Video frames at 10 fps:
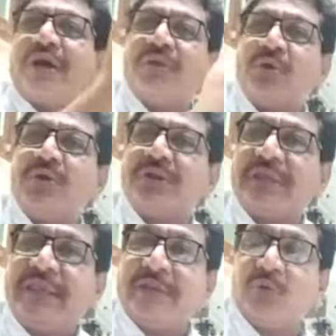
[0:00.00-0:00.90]
don't
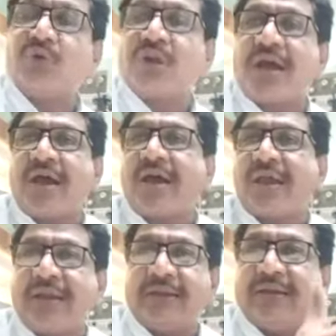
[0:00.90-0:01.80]
eat
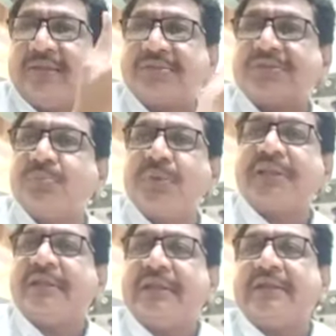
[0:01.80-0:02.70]
gutka and this
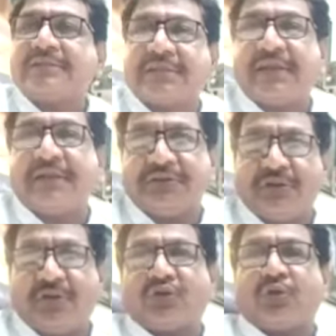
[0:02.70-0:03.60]
betel nuts and
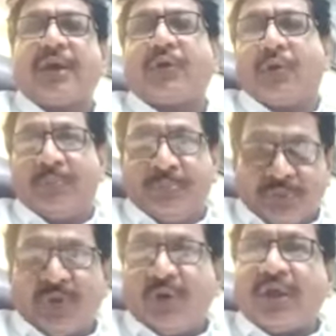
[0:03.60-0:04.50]
tobacco.
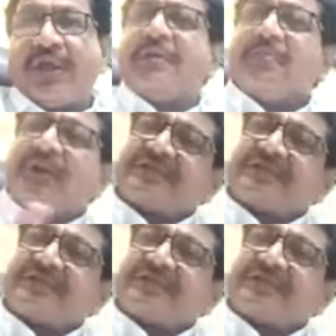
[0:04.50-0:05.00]
Okay, but